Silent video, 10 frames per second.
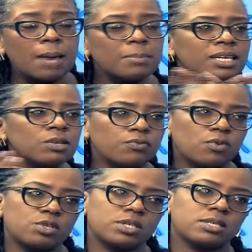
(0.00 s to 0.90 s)
But then, of
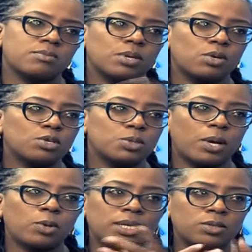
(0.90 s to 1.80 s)
course, because we
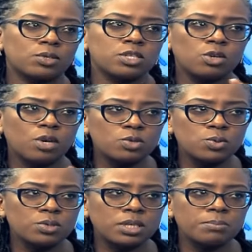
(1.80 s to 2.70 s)
are all adults, you know how
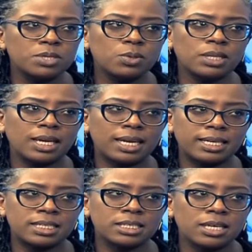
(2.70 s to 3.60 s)
to read between the
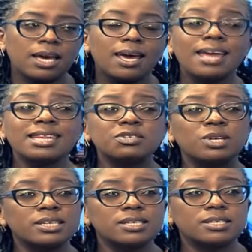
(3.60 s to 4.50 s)
lines. And that
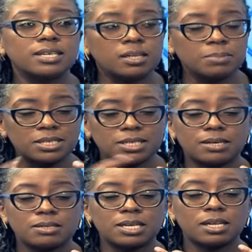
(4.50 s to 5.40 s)
really did help. It,
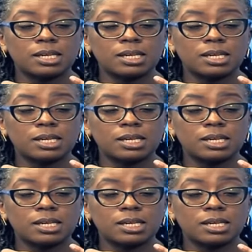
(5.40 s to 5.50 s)
it,